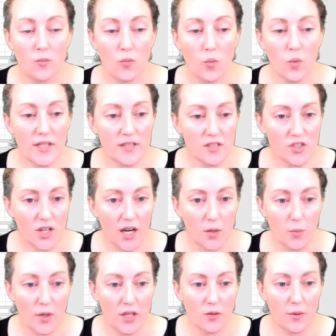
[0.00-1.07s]
With the chart,
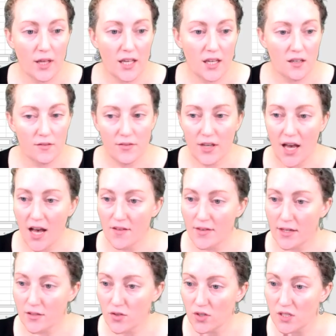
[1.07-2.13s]
by the way, if you have
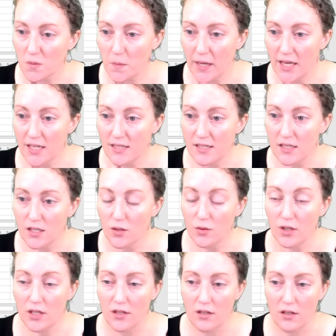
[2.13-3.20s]
extra space, you
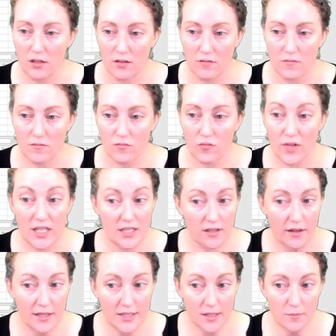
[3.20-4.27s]
can
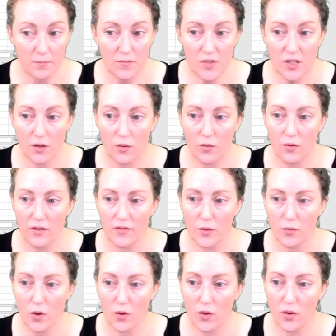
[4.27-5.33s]
resize them. So if you
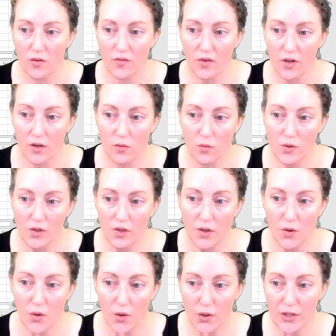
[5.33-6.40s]
roll over one of the
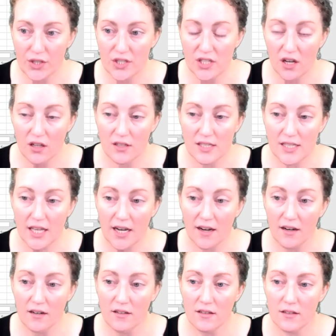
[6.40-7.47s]
corner dots
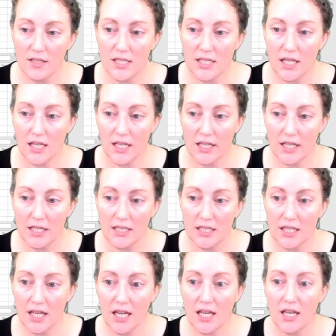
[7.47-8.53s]
there, you'll see you can
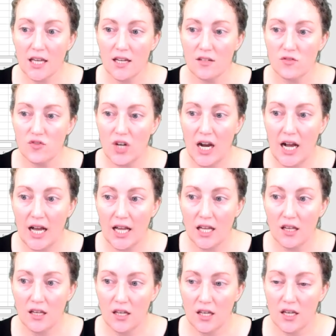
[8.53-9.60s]
click and
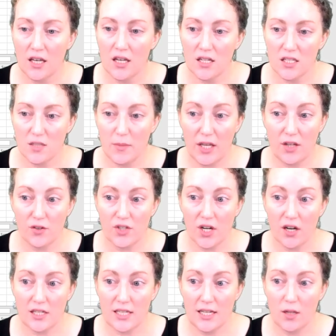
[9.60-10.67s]
drag to make your
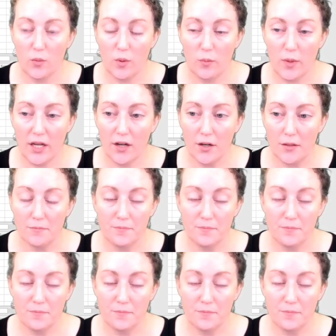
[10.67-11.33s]
chart a little bit bigger.